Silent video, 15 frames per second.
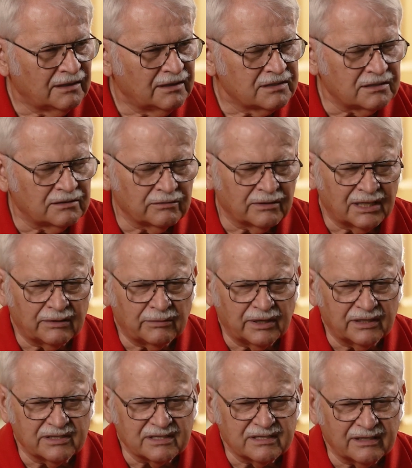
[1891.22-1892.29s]
So right away
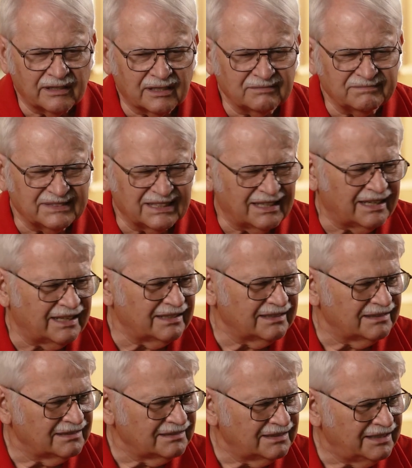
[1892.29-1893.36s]
you're just thinking, ah,
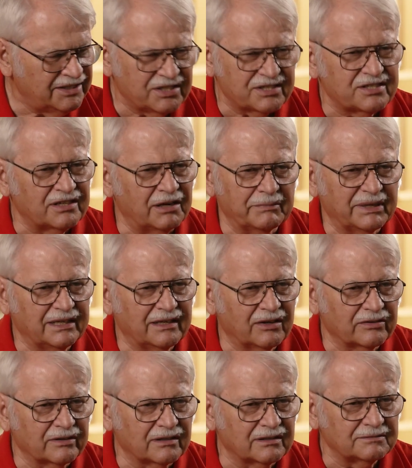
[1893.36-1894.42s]
he just saw me
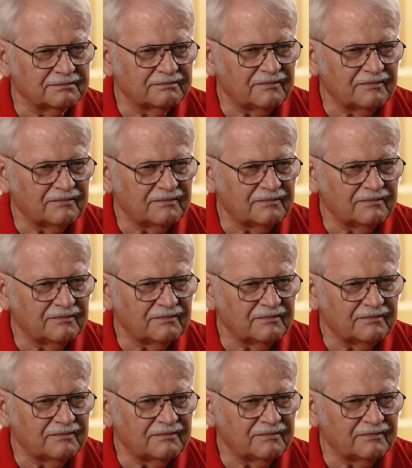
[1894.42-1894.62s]
down there,